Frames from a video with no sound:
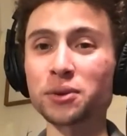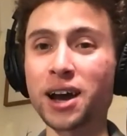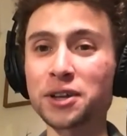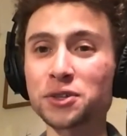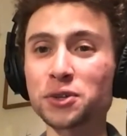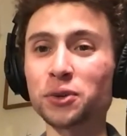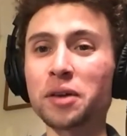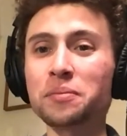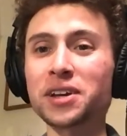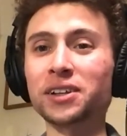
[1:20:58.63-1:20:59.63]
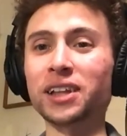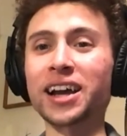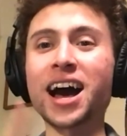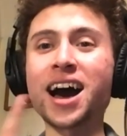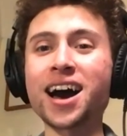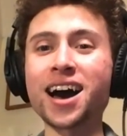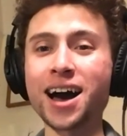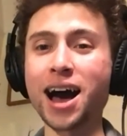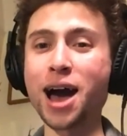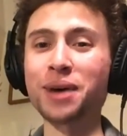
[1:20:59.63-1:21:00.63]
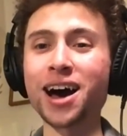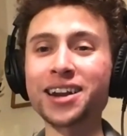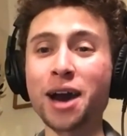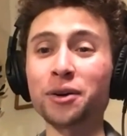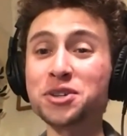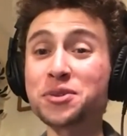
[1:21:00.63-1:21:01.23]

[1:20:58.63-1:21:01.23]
to in high school and be like, ha ha ha, I'm hot now